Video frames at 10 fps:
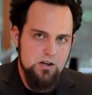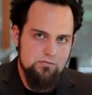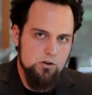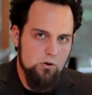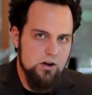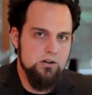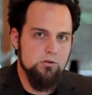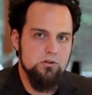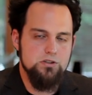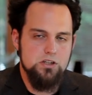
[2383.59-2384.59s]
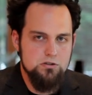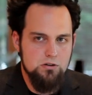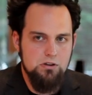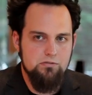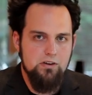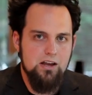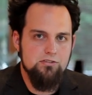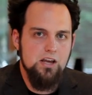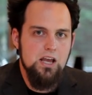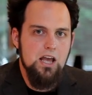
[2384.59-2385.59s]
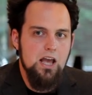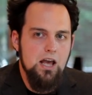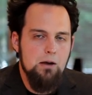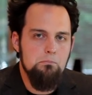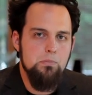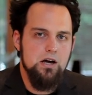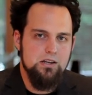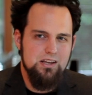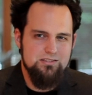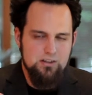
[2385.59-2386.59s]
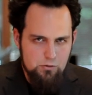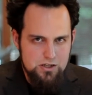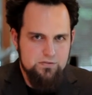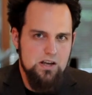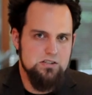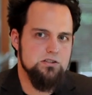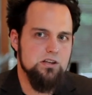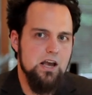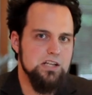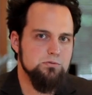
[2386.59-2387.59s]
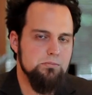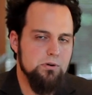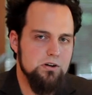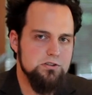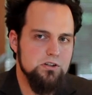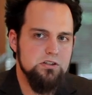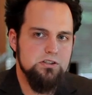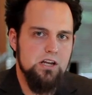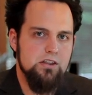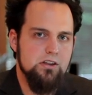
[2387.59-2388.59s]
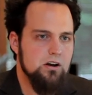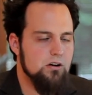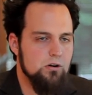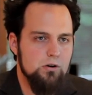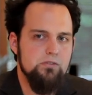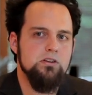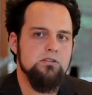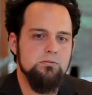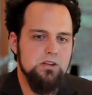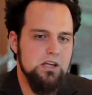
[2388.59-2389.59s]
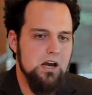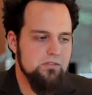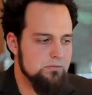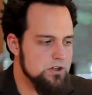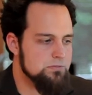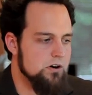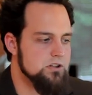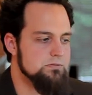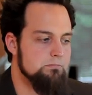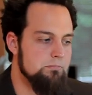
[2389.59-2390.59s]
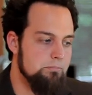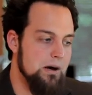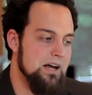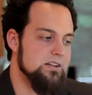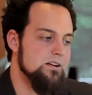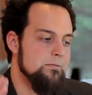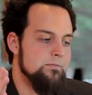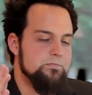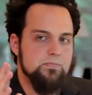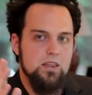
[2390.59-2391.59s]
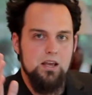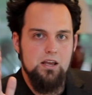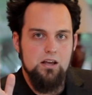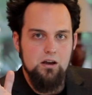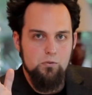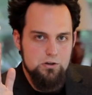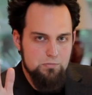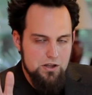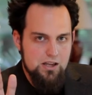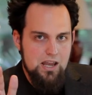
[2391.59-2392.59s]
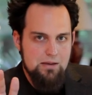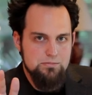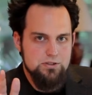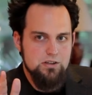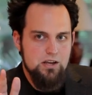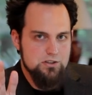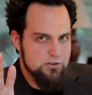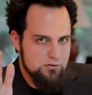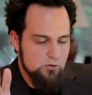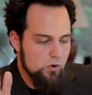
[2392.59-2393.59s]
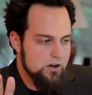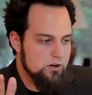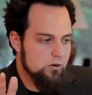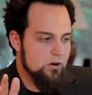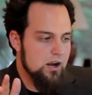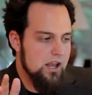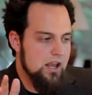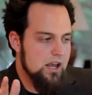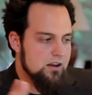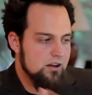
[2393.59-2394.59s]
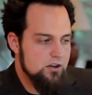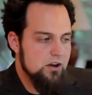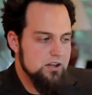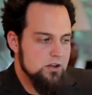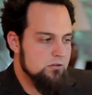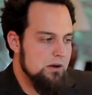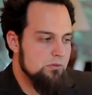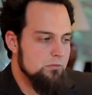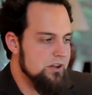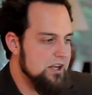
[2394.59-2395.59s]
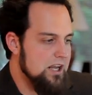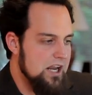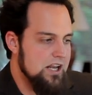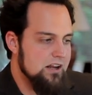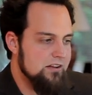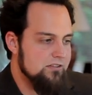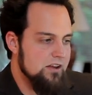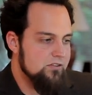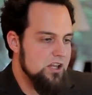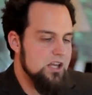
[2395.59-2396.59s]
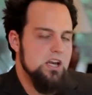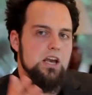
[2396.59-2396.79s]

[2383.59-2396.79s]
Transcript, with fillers: off, the quad-core is extremely fast but it's not quite as fast as the Haswell parts you're going to see out there or even some of the Ivy Bridge parts. But when you're playing games, it's a true quad core, and uh, you guys can grab one with like an 8970,